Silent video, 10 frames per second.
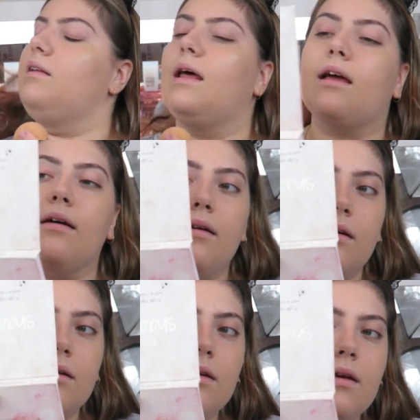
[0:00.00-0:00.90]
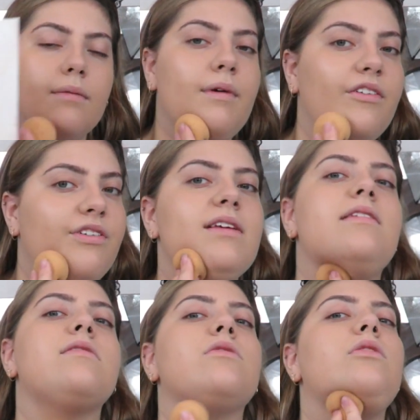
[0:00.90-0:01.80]
Like, my face
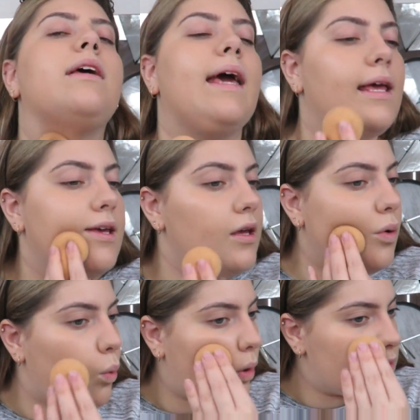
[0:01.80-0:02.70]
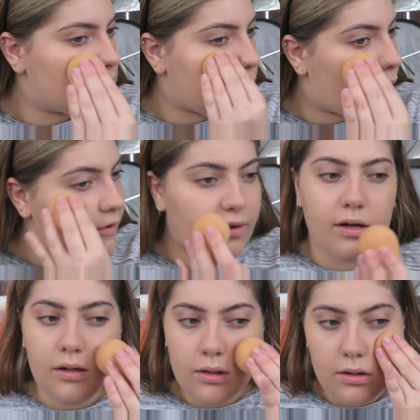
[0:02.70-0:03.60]
doesn't look cakey
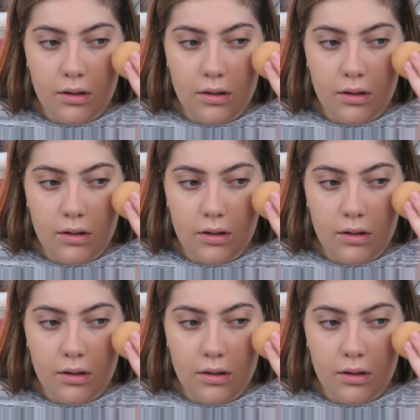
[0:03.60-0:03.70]
whatsoever.